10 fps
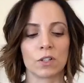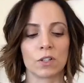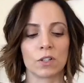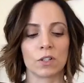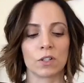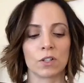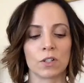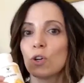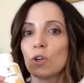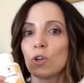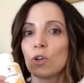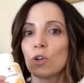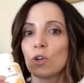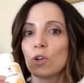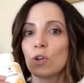and then you put in your coupon
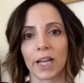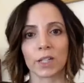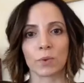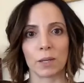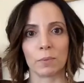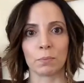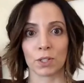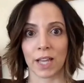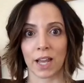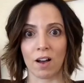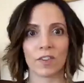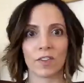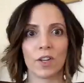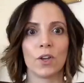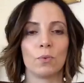code and you get 20%
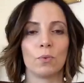off,